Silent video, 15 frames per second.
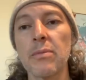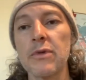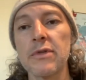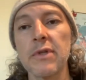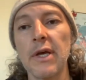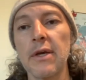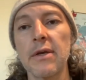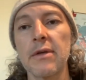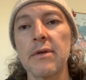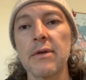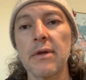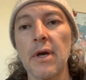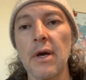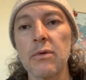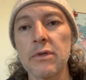is like
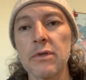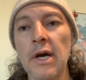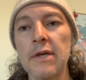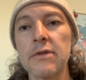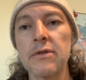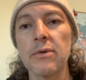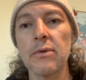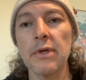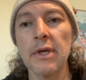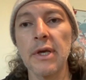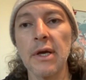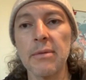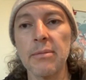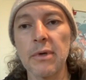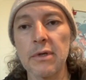I was in high school
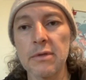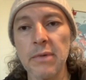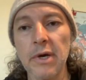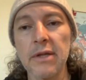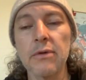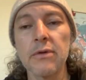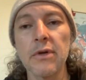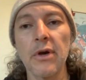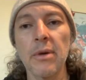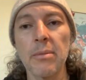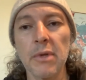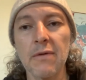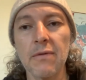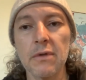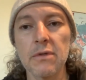again because my deuterium
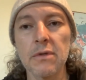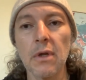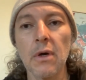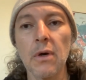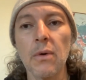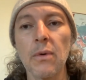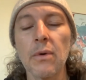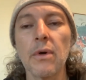level is low,